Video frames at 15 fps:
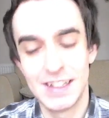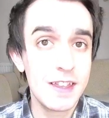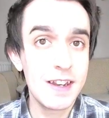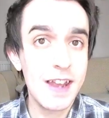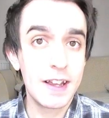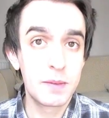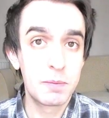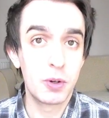The
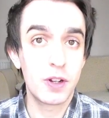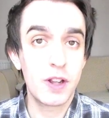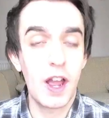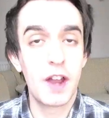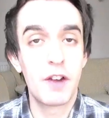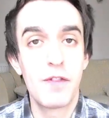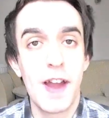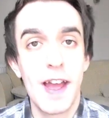next book
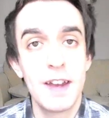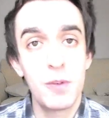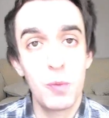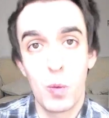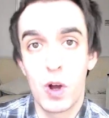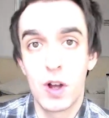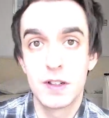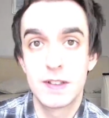I read
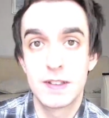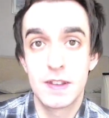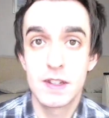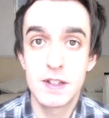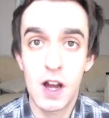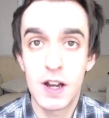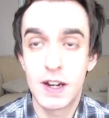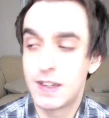was The
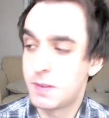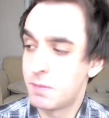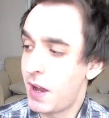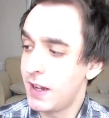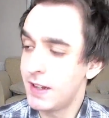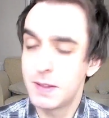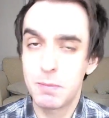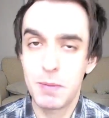Darkest
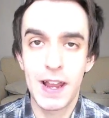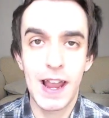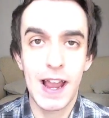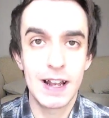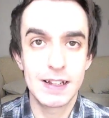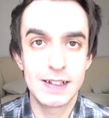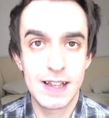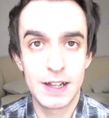Minds by
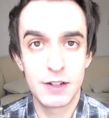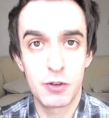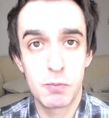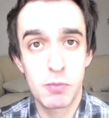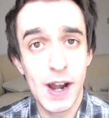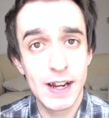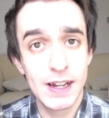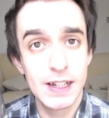Alexandra
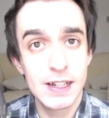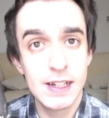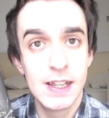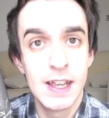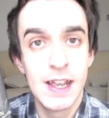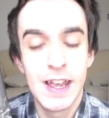Bracken,